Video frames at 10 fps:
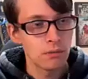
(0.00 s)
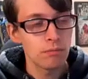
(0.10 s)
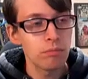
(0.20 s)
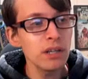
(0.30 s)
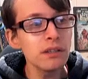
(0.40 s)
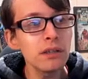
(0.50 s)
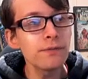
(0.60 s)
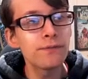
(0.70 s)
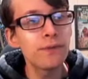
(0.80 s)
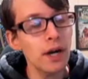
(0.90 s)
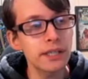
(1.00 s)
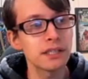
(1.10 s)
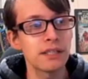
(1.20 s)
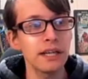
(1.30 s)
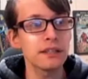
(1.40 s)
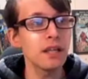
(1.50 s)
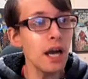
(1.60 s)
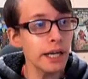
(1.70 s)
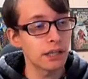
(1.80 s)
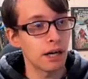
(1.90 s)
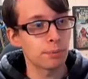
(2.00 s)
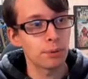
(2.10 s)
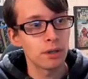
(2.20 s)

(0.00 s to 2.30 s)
What the fuck is that lineup?